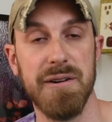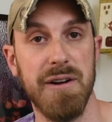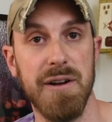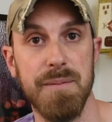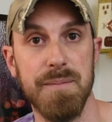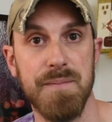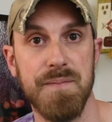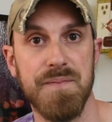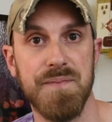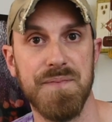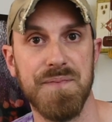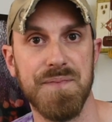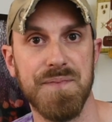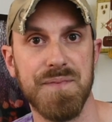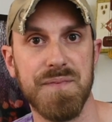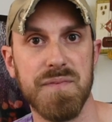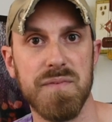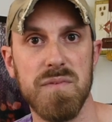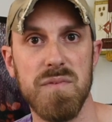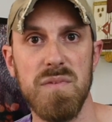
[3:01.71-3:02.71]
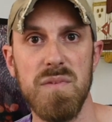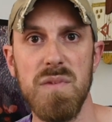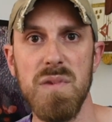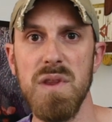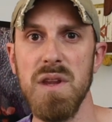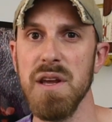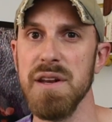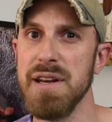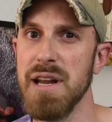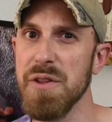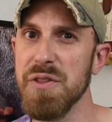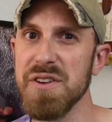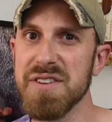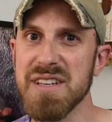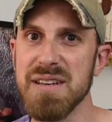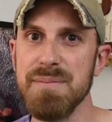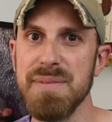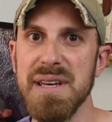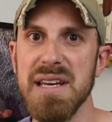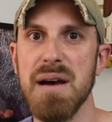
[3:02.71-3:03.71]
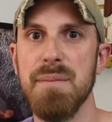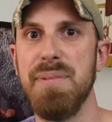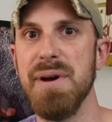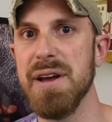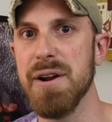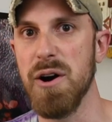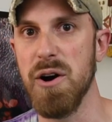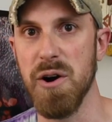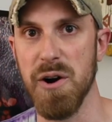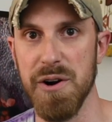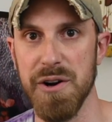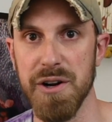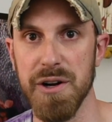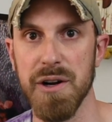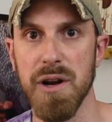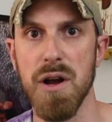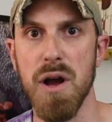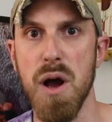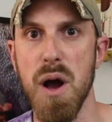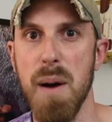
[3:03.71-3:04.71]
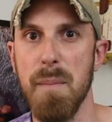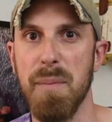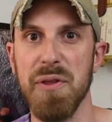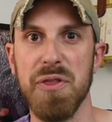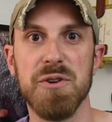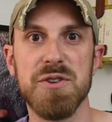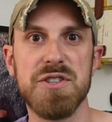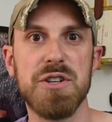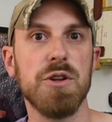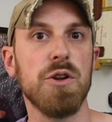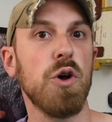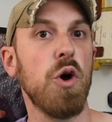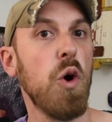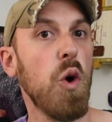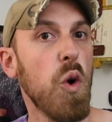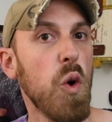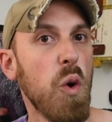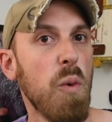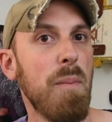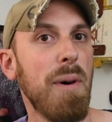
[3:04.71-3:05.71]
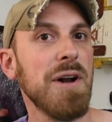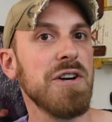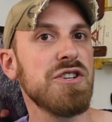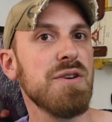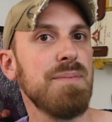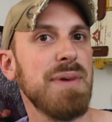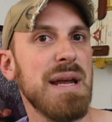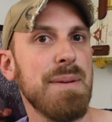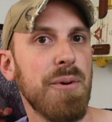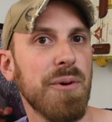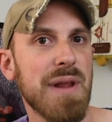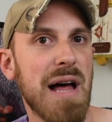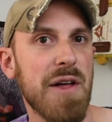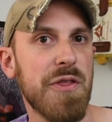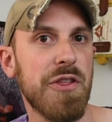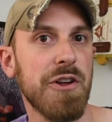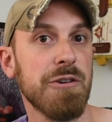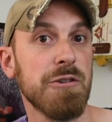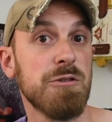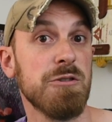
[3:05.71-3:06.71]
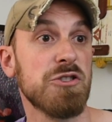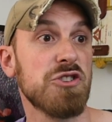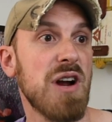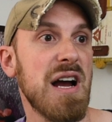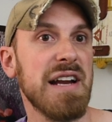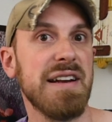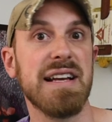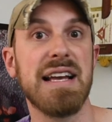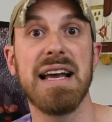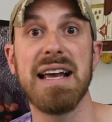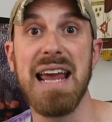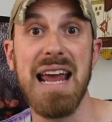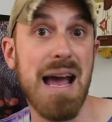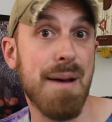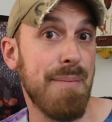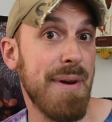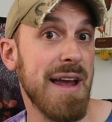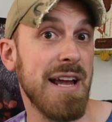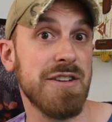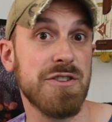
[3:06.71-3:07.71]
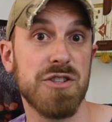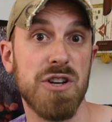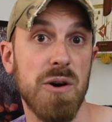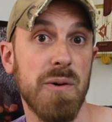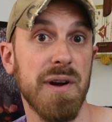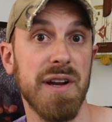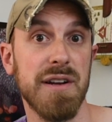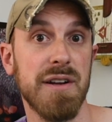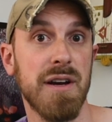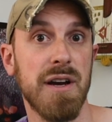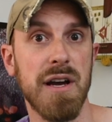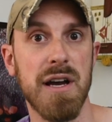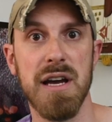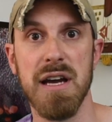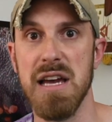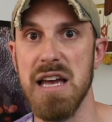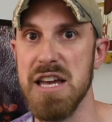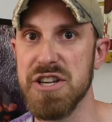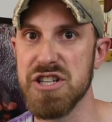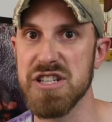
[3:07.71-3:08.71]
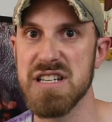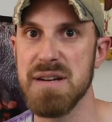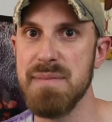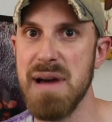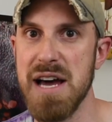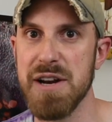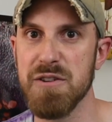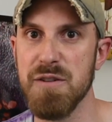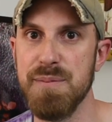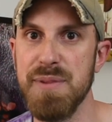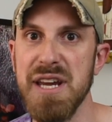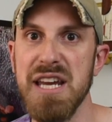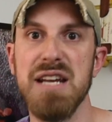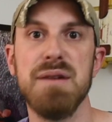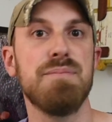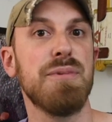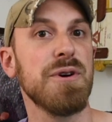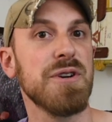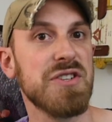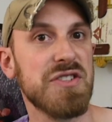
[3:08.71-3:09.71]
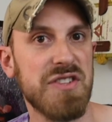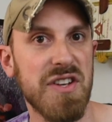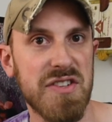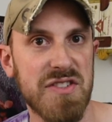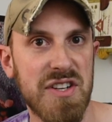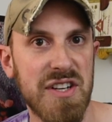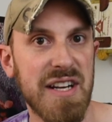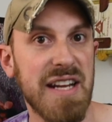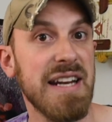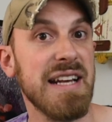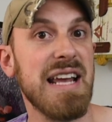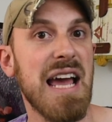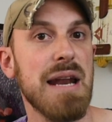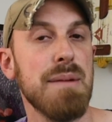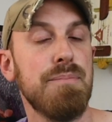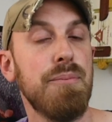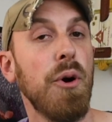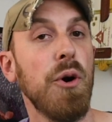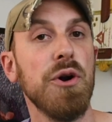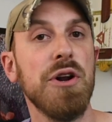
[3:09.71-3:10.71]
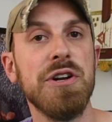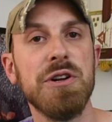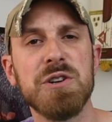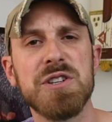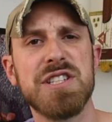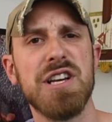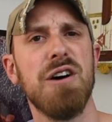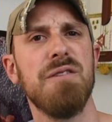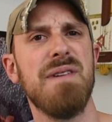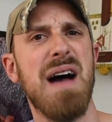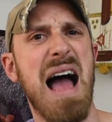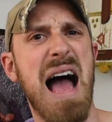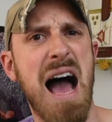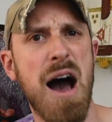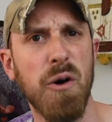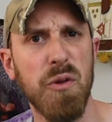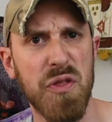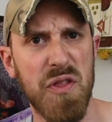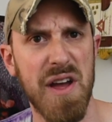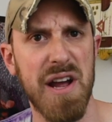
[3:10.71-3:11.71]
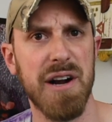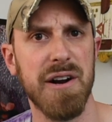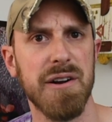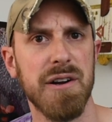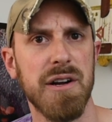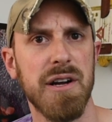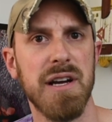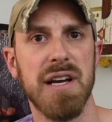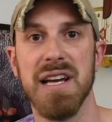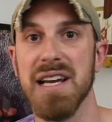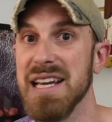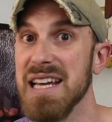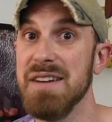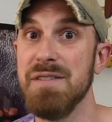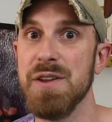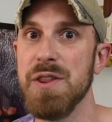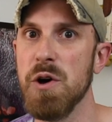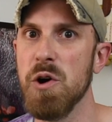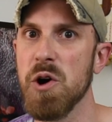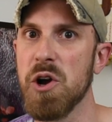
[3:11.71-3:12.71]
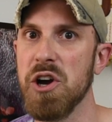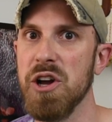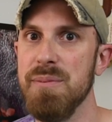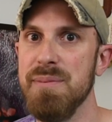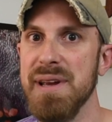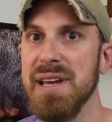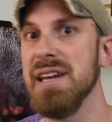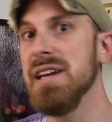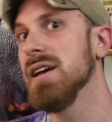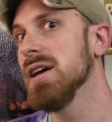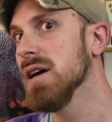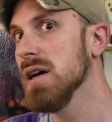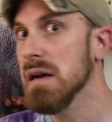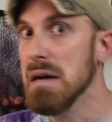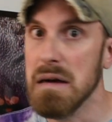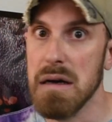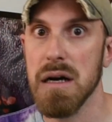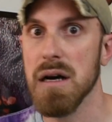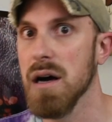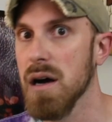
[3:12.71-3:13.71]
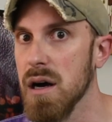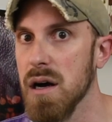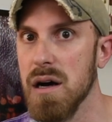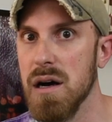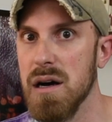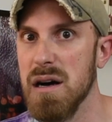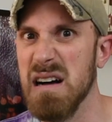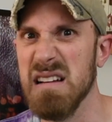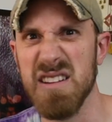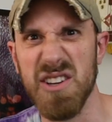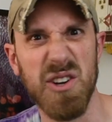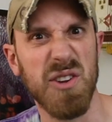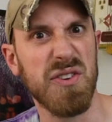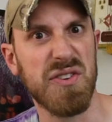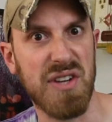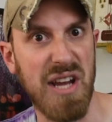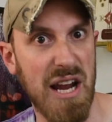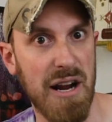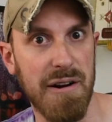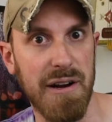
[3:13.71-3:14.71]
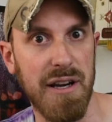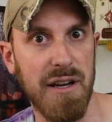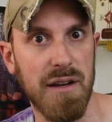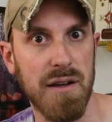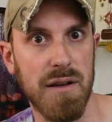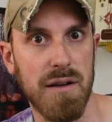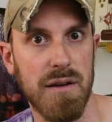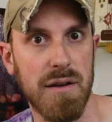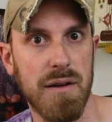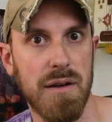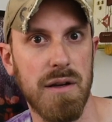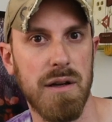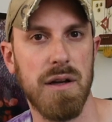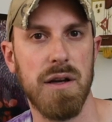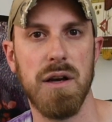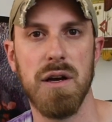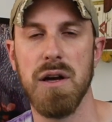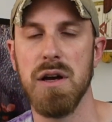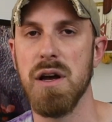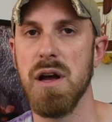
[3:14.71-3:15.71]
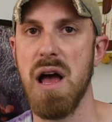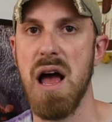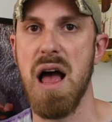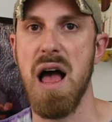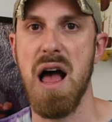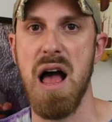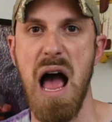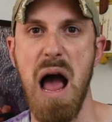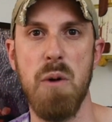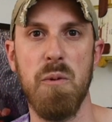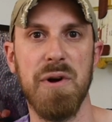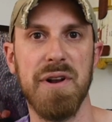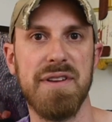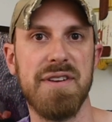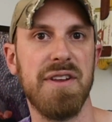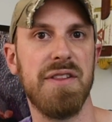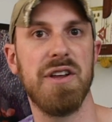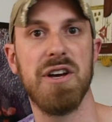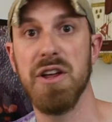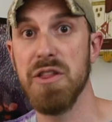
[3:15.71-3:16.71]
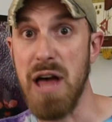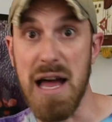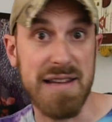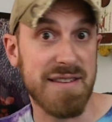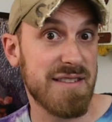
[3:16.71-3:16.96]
in. Now this can be a bit harder, but there's still a whole bunch of people out there who are trying to get campaigns going. It's just a matter of being persistent and, again, putting yourself out there, even though it could be a little scary. I went to that